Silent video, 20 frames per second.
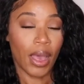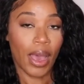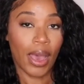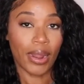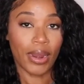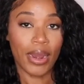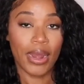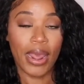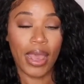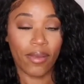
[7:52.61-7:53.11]

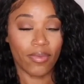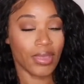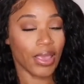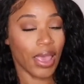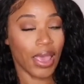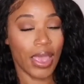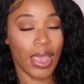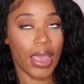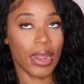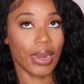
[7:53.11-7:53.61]
I didn't have
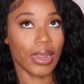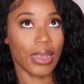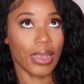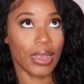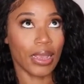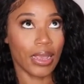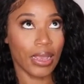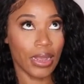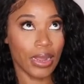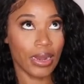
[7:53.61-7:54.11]
to add
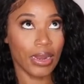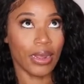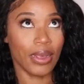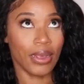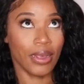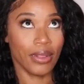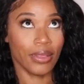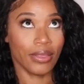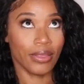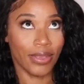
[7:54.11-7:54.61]

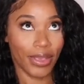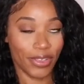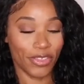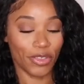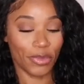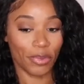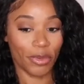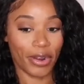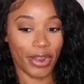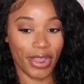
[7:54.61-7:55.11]
any
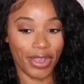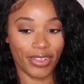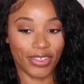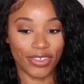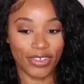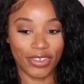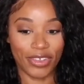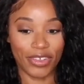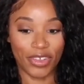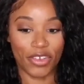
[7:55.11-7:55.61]
tint spray
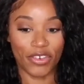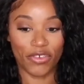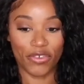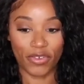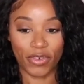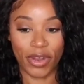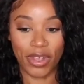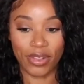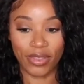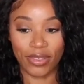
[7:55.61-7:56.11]
to the
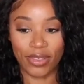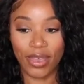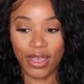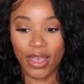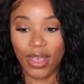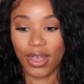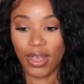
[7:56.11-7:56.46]
front